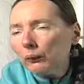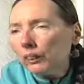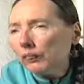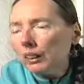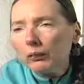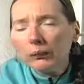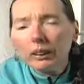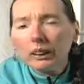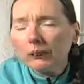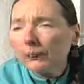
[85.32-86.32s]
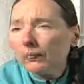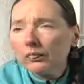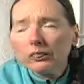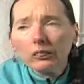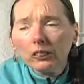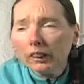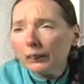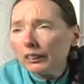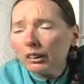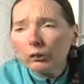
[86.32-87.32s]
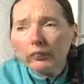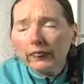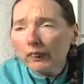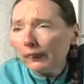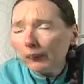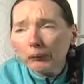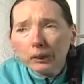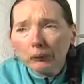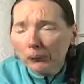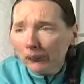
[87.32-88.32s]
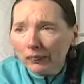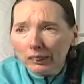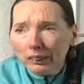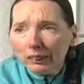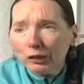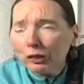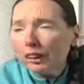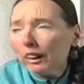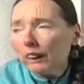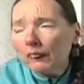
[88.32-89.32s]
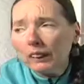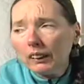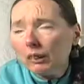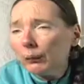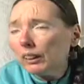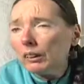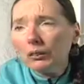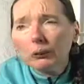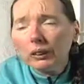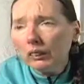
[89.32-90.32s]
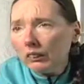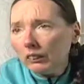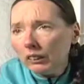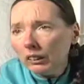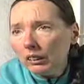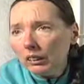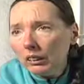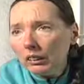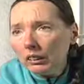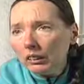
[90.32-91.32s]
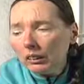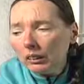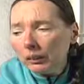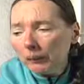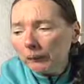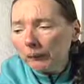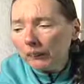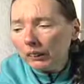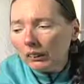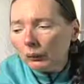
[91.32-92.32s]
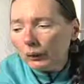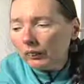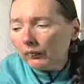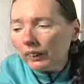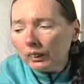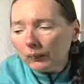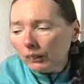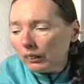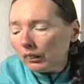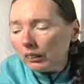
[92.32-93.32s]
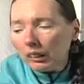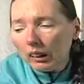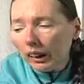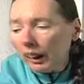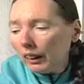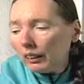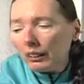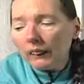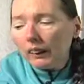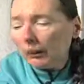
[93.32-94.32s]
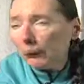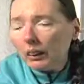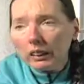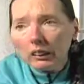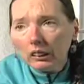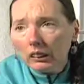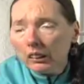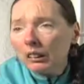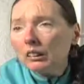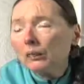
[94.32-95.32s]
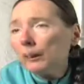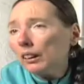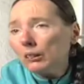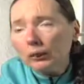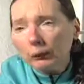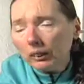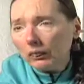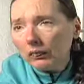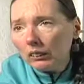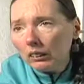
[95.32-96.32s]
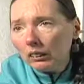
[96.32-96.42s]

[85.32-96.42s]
We've never been able to turn out 100,000 people for anything, and we never will. Um, we've never had a lot of money. We never will.